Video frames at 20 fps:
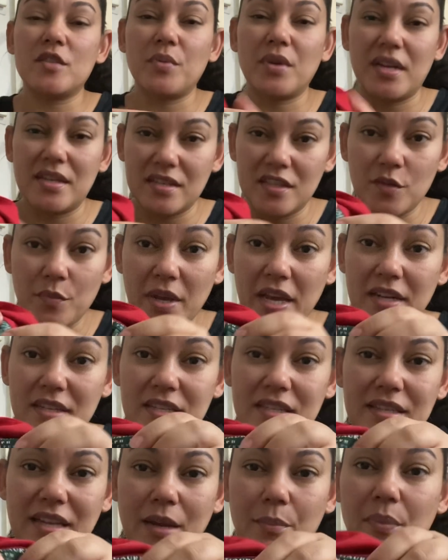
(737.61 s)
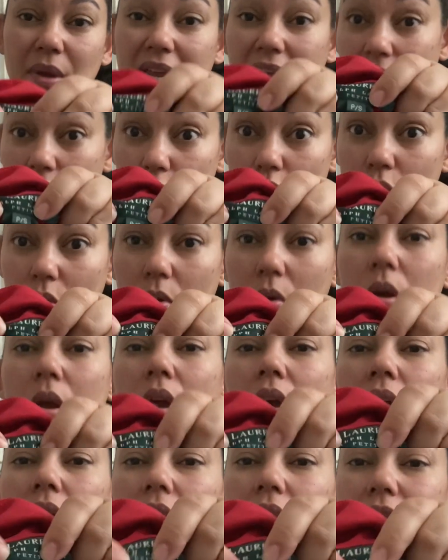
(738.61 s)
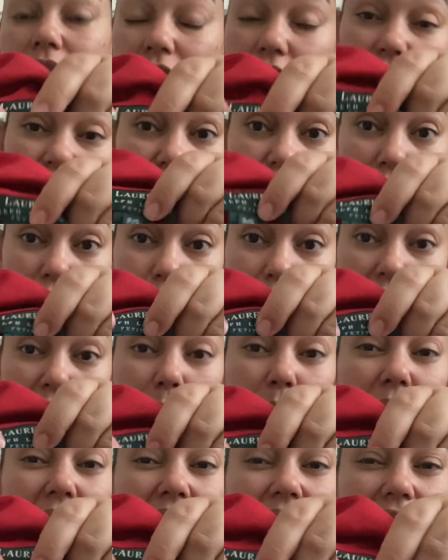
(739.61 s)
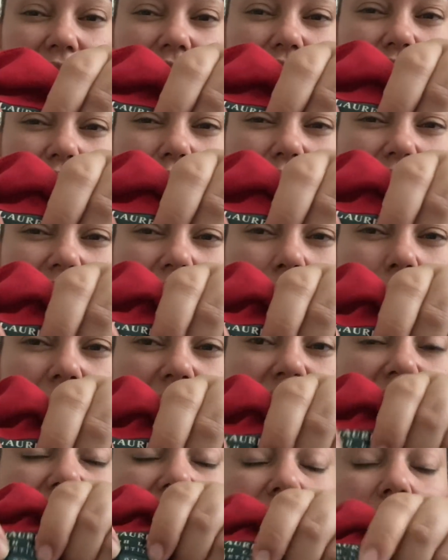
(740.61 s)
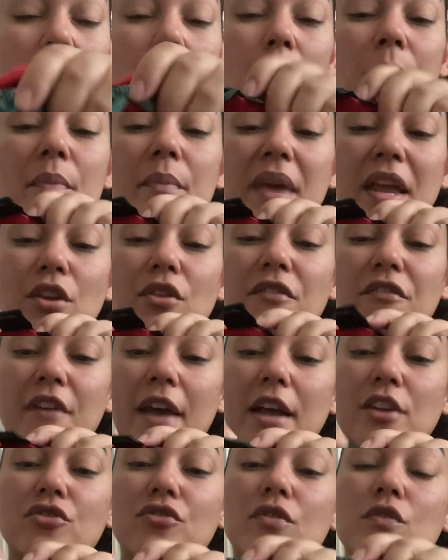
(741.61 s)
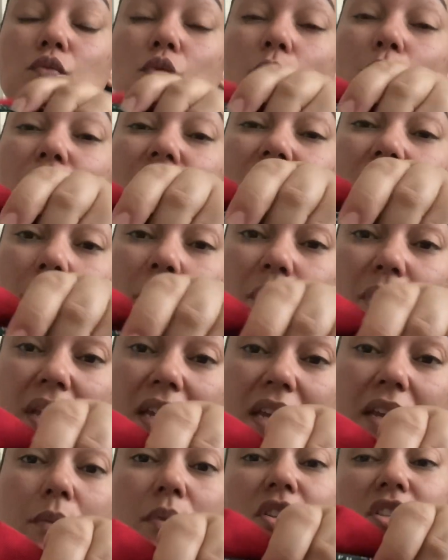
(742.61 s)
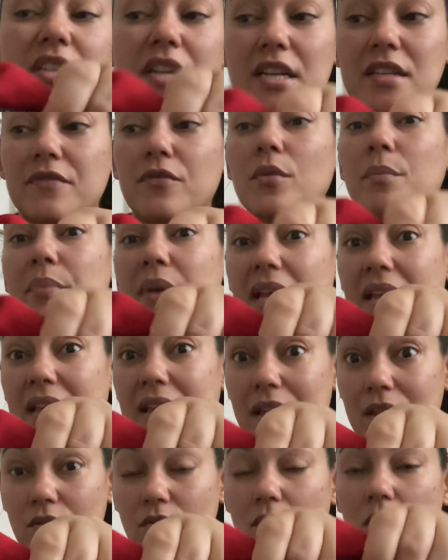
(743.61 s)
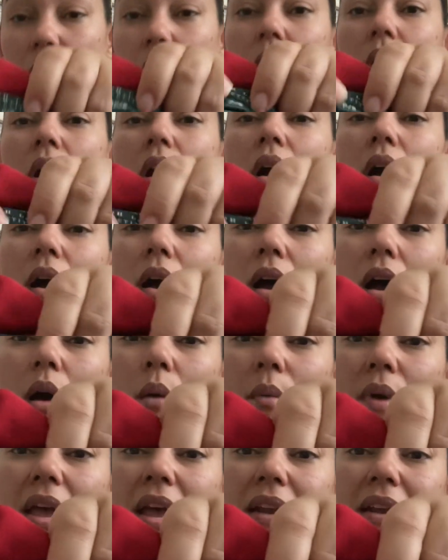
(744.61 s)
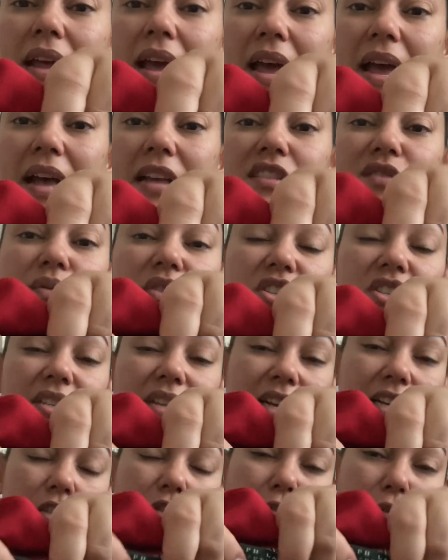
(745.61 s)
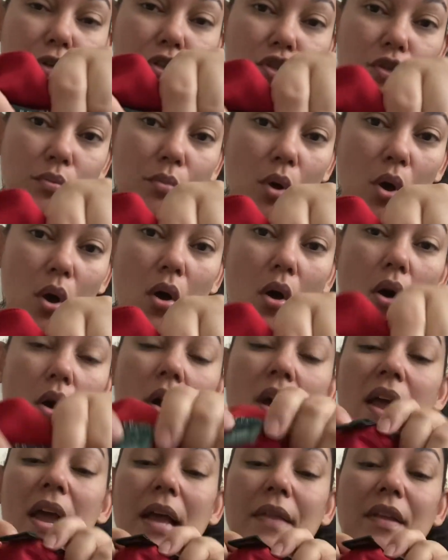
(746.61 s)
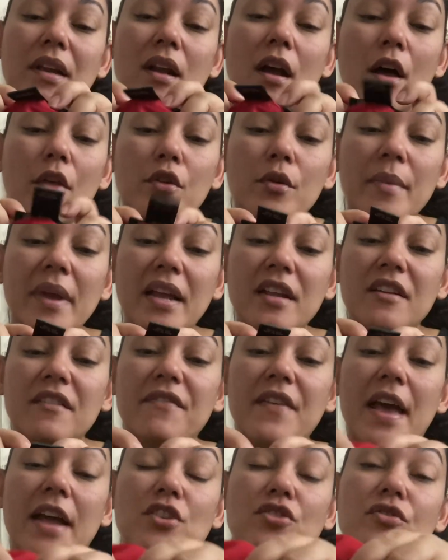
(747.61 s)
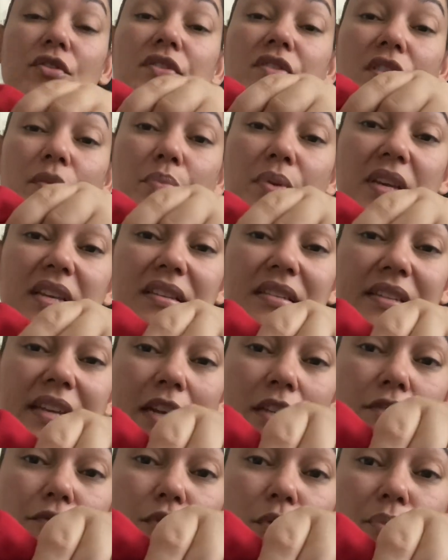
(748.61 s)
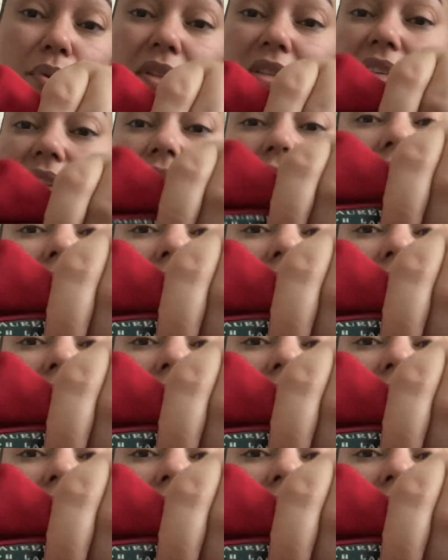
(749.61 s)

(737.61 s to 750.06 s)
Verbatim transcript: Because in Spanish it's like pequeño that starts with a P. So some some manufacturers will put the P, which stands for pequeño, um, and S, which stands for small, and then other manufacturers, the P stands for petite.